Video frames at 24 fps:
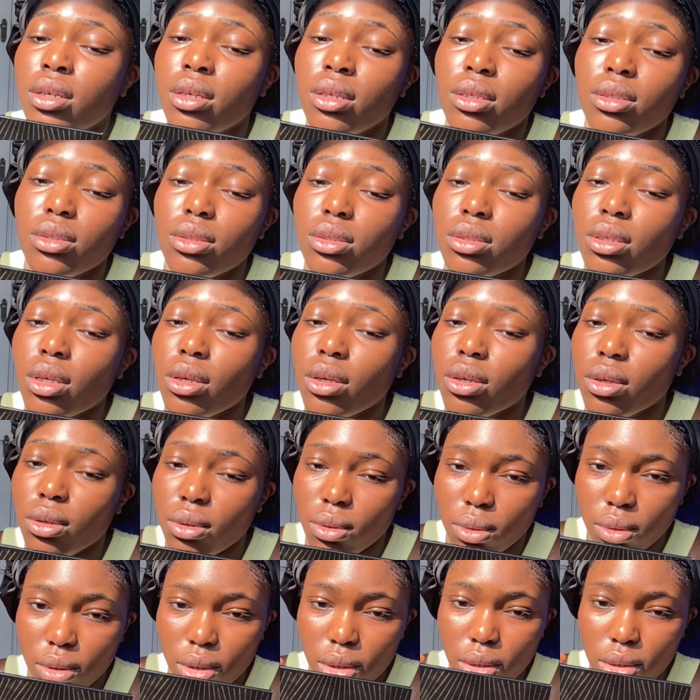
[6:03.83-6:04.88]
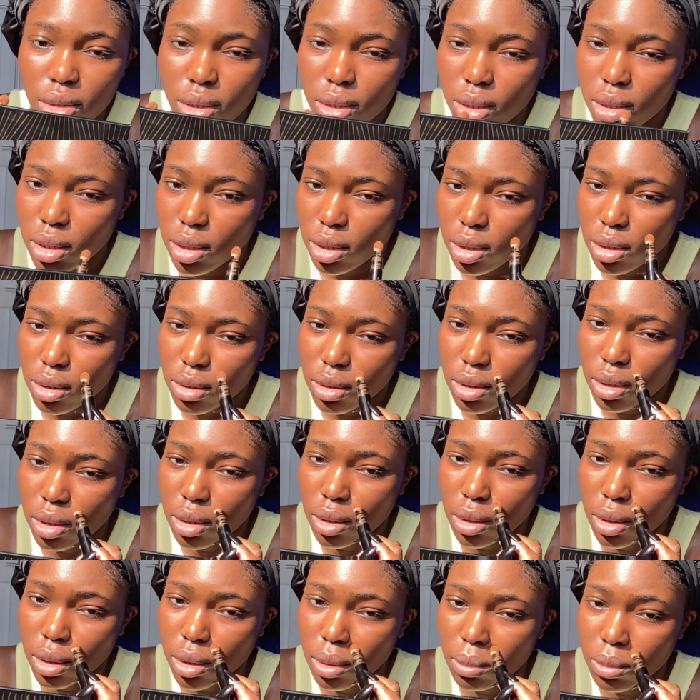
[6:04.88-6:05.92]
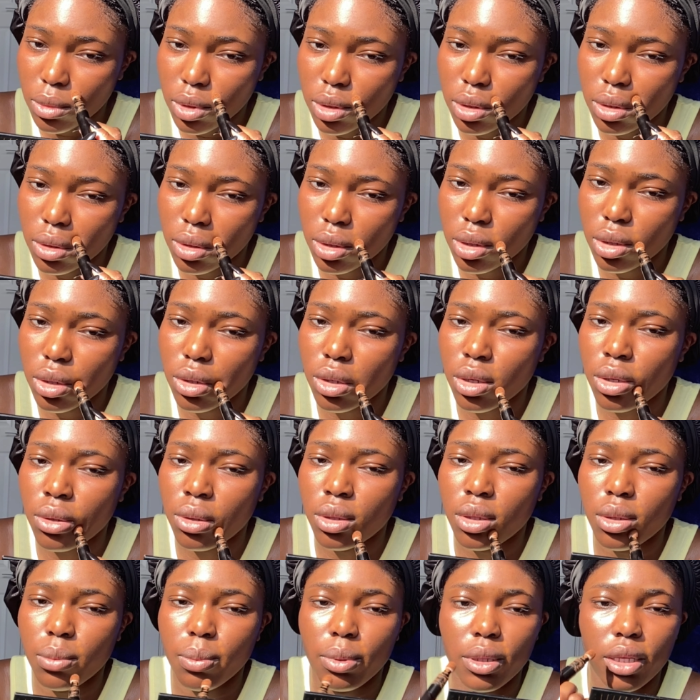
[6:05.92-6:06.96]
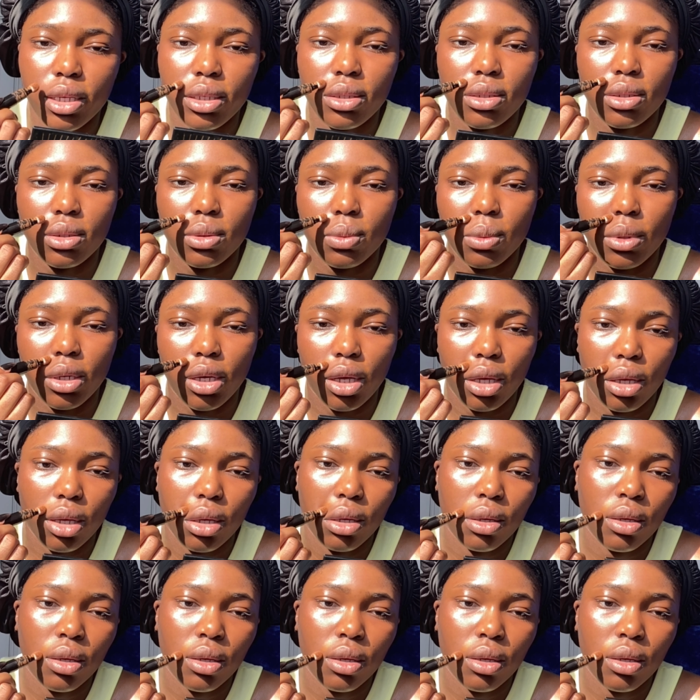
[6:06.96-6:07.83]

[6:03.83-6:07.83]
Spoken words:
So this is, I'm gonna go in the places where